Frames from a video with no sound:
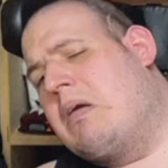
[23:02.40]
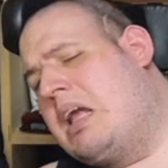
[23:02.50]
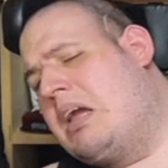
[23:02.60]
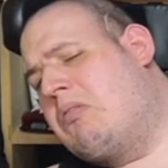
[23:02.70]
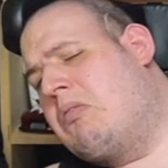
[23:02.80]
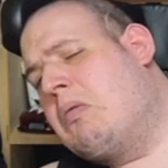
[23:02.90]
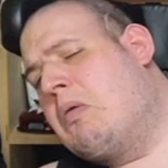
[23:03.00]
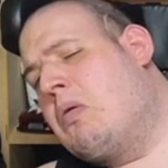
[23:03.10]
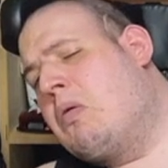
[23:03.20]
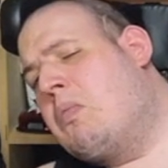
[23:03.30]
least
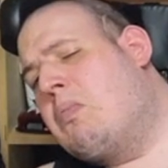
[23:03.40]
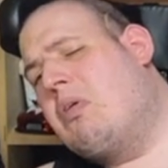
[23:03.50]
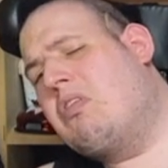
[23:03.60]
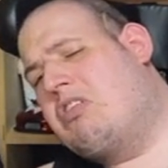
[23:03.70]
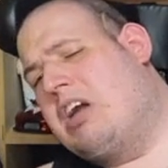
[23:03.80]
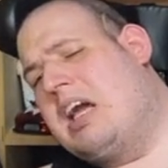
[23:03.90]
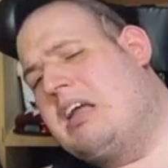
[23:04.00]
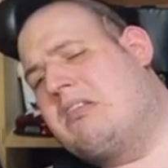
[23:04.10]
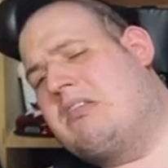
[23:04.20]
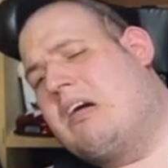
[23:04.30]
push it
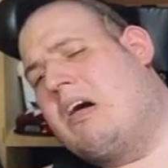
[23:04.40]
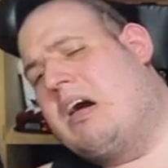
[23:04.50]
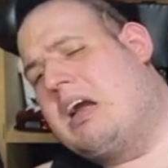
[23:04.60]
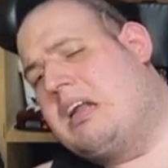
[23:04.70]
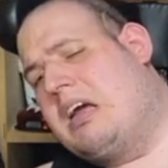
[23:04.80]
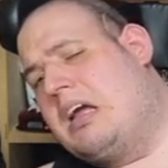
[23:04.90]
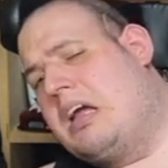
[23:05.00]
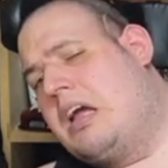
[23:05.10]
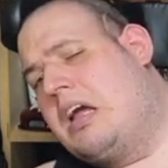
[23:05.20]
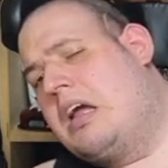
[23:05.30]
inside,
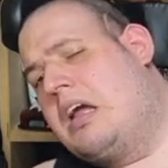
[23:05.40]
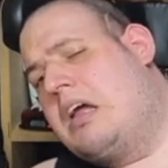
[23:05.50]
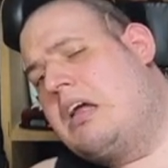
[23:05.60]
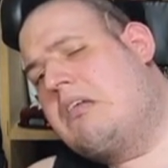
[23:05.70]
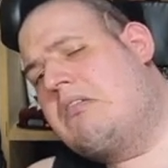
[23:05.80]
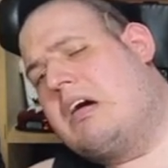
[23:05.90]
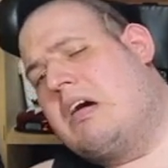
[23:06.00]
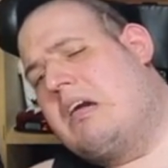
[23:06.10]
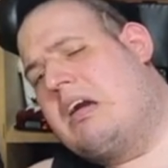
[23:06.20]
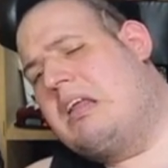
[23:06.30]

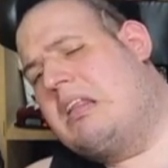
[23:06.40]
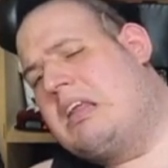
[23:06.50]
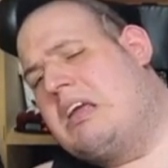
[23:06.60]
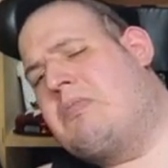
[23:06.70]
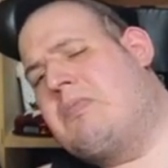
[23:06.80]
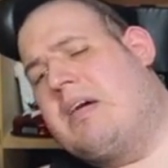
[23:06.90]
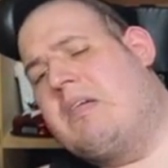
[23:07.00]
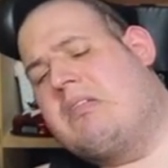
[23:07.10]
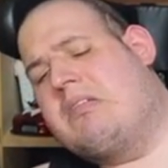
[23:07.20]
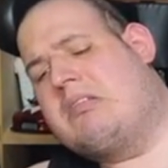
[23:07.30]
so this bit
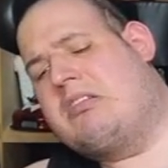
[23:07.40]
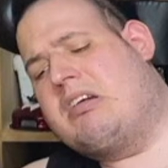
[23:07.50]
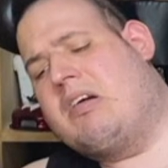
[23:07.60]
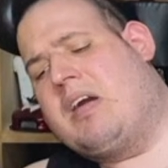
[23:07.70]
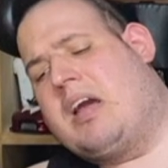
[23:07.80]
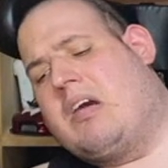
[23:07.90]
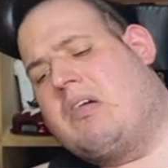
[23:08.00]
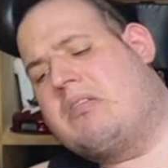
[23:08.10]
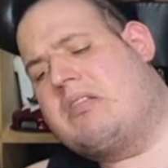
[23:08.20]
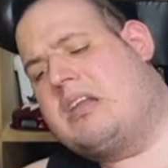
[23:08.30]
wasn't showing
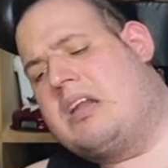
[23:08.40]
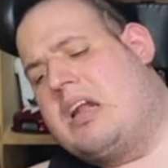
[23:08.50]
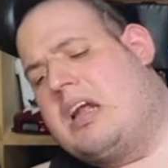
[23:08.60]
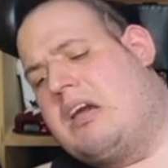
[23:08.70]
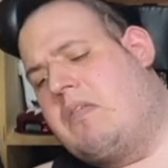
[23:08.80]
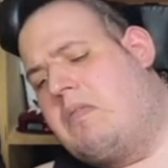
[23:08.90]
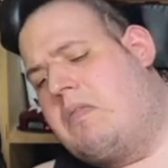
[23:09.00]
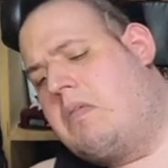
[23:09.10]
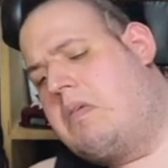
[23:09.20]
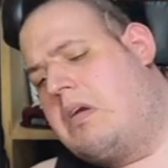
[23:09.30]
constantly.
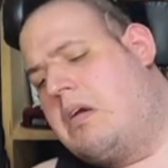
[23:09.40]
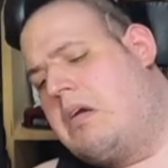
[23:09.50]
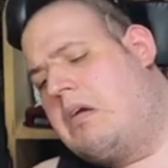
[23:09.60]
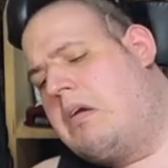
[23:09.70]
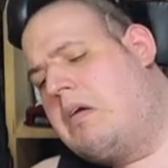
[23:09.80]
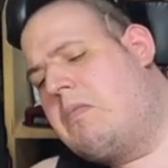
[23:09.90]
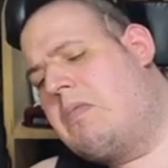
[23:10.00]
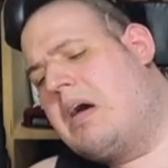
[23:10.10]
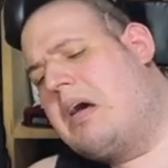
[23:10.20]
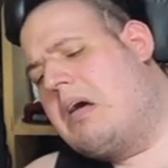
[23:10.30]

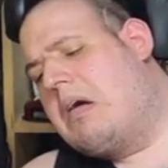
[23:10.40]
But